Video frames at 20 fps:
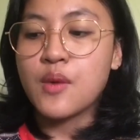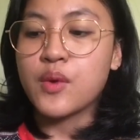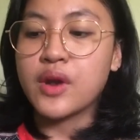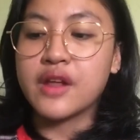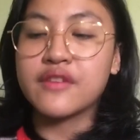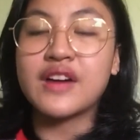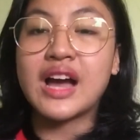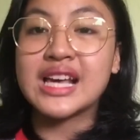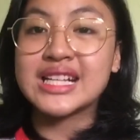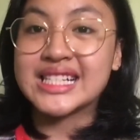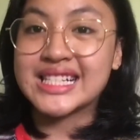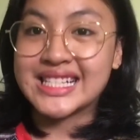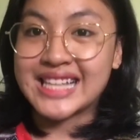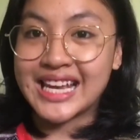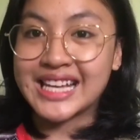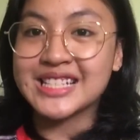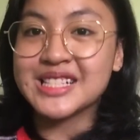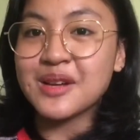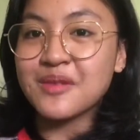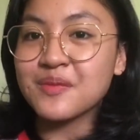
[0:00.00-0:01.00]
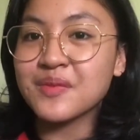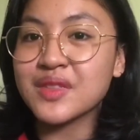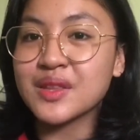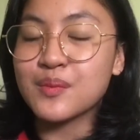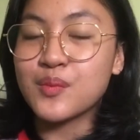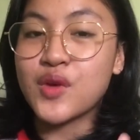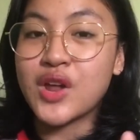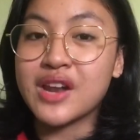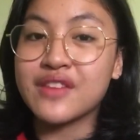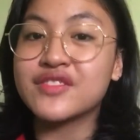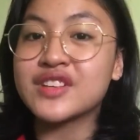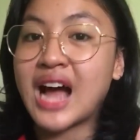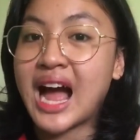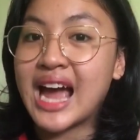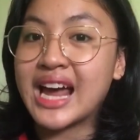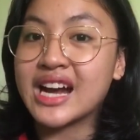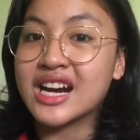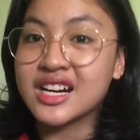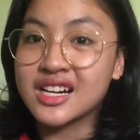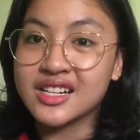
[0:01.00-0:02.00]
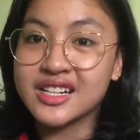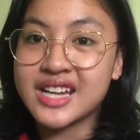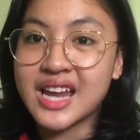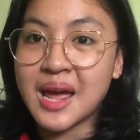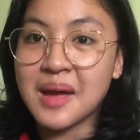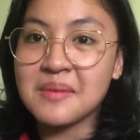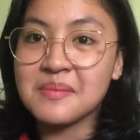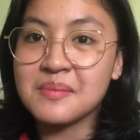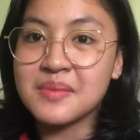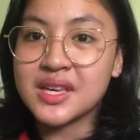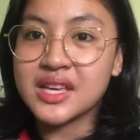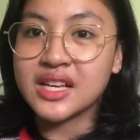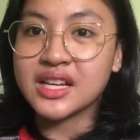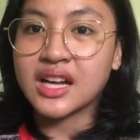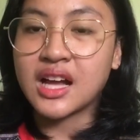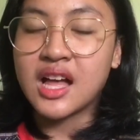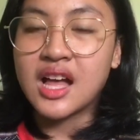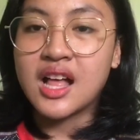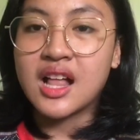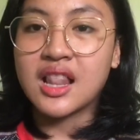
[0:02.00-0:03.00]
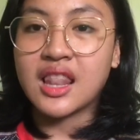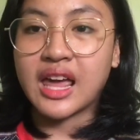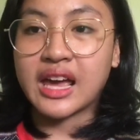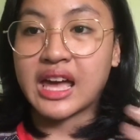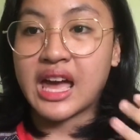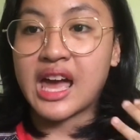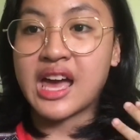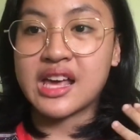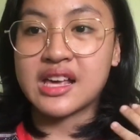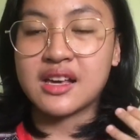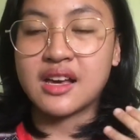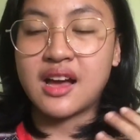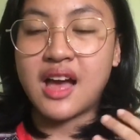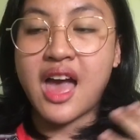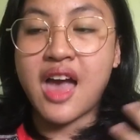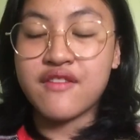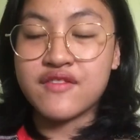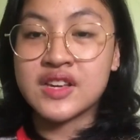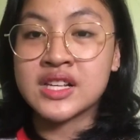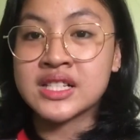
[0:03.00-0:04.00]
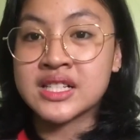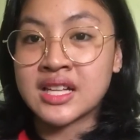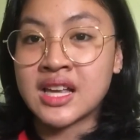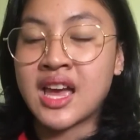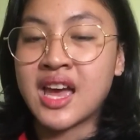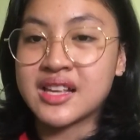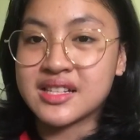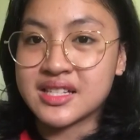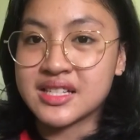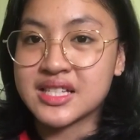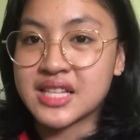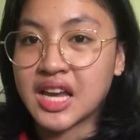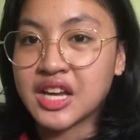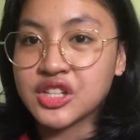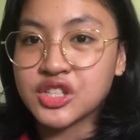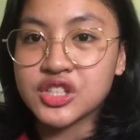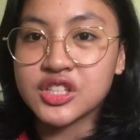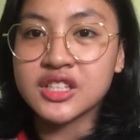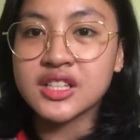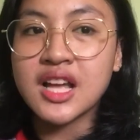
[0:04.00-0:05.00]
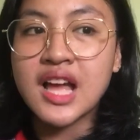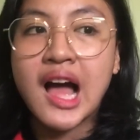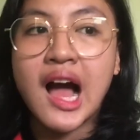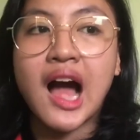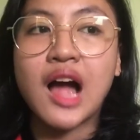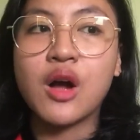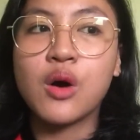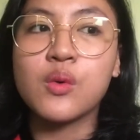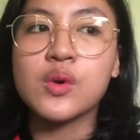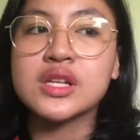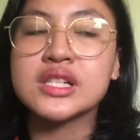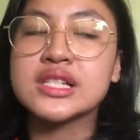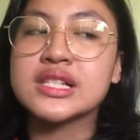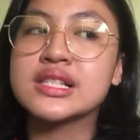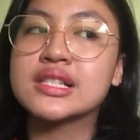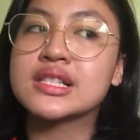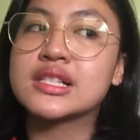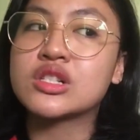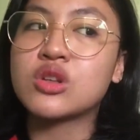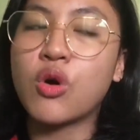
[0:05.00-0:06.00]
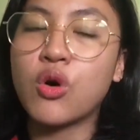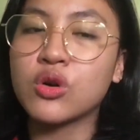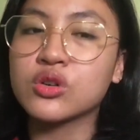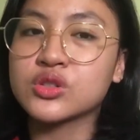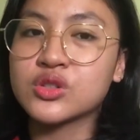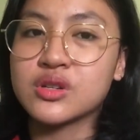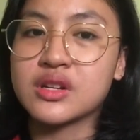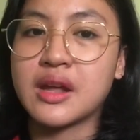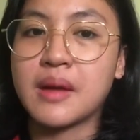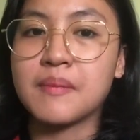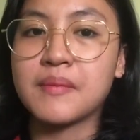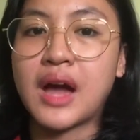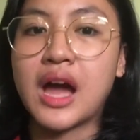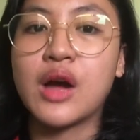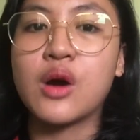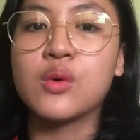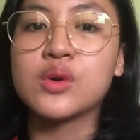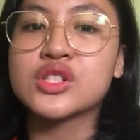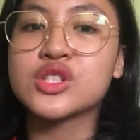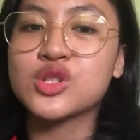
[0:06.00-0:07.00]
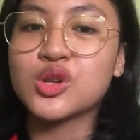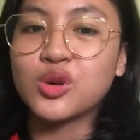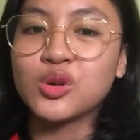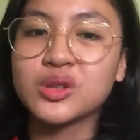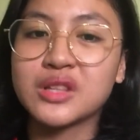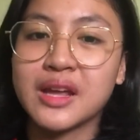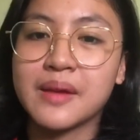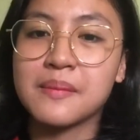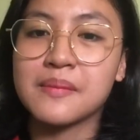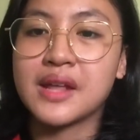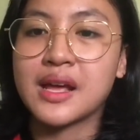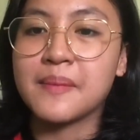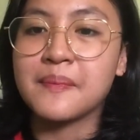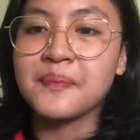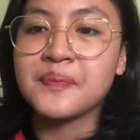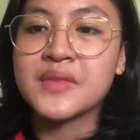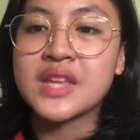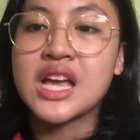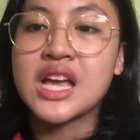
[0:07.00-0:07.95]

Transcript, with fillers: whenever i say something whenever i heard them being like he having hesitation i always talk to them i always told them that